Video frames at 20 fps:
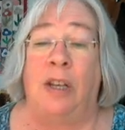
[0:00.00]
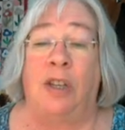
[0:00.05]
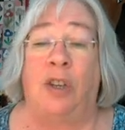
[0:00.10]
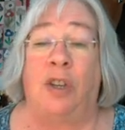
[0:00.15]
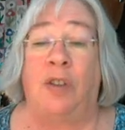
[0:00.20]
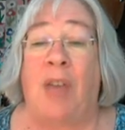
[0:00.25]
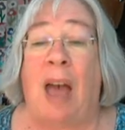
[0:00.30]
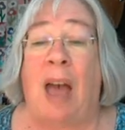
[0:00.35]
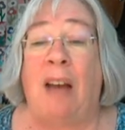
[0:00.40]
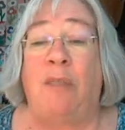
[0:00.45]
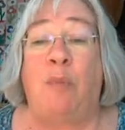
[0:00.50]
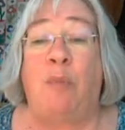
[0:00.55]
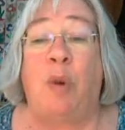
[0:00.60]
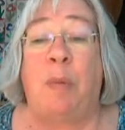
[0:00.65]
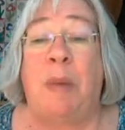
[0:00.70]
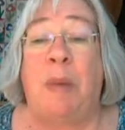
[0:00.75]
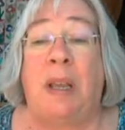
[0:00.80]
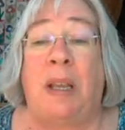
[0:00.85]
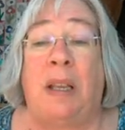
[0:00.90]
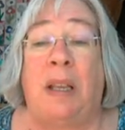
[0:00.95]
So that
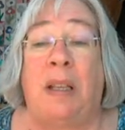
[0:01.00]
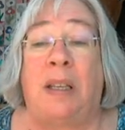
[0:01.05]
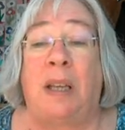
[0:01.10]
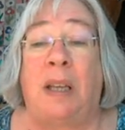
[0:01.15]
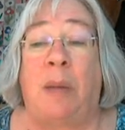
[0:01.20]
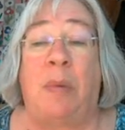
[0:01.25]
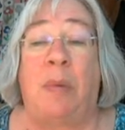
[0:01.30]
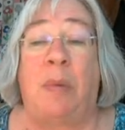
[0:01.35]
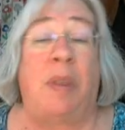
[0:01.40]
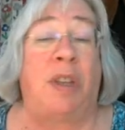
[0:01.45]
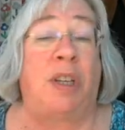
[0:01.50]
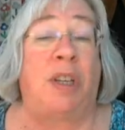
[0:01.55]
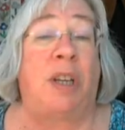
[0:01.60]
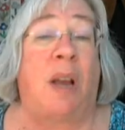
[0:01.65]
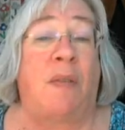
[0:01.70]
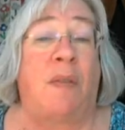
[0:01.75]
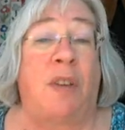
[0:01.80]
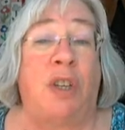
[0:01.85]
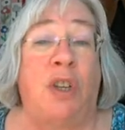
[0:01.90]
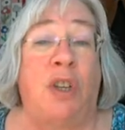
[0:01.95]
would be some of the
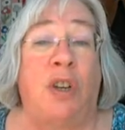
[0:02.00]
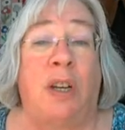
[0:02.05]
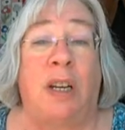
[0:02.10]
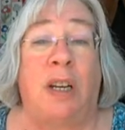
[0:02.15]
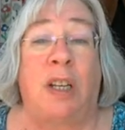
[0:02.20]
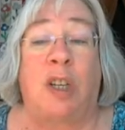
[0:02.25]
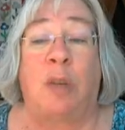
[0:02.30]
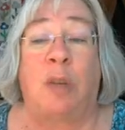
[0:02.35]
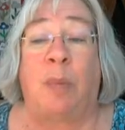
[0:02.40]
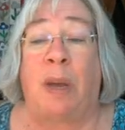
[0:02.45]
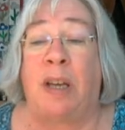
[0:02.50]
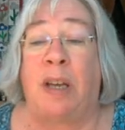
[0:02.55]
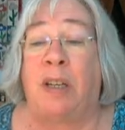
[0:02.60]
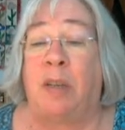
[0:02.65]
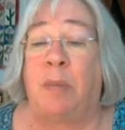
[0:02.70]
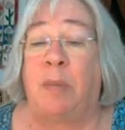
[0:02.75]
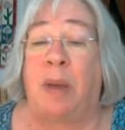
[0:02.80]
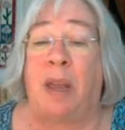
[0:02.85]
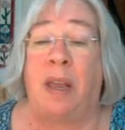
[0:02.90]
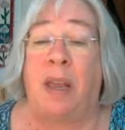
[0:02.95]
stuff that you could explain
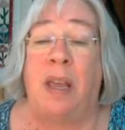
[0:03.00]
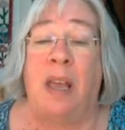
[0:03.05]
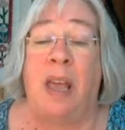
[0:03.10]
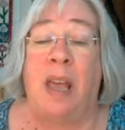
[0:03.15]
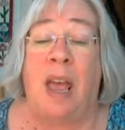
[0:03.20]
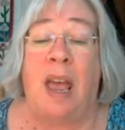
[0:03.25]
to me.